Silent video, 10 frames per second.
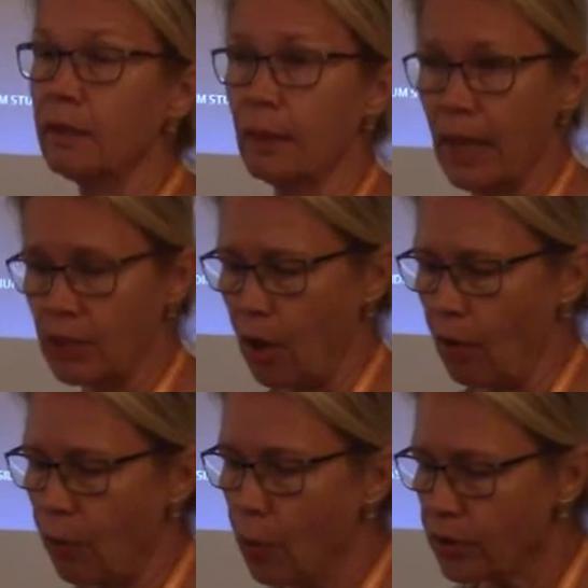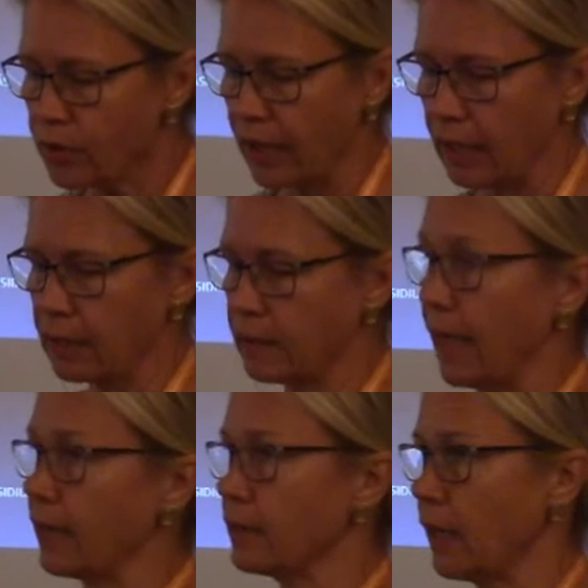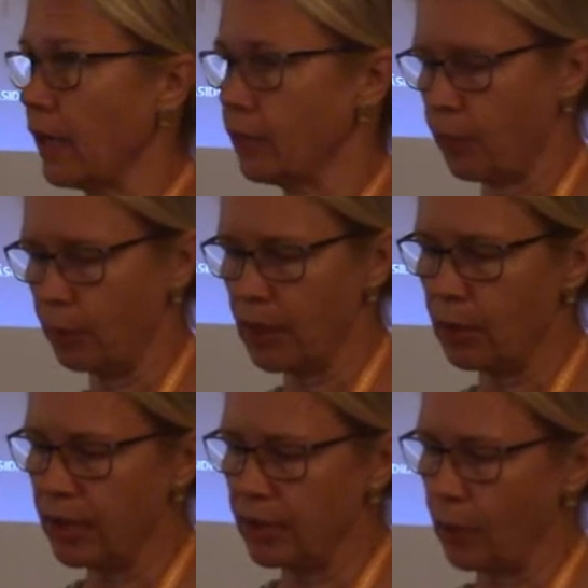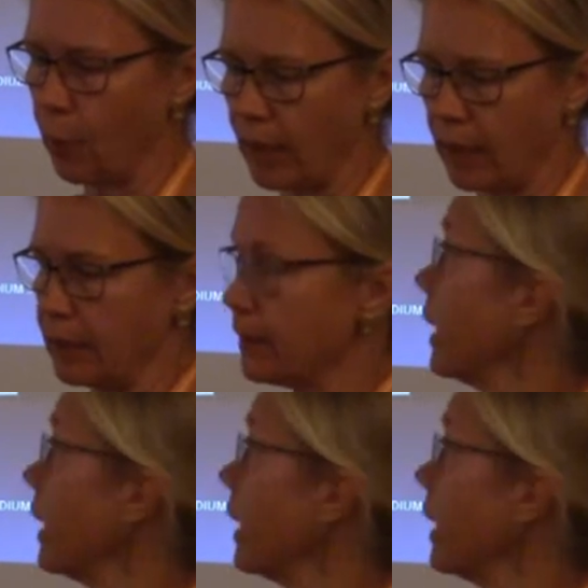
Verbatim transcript: The measure of all things textiles from Neolithic wetland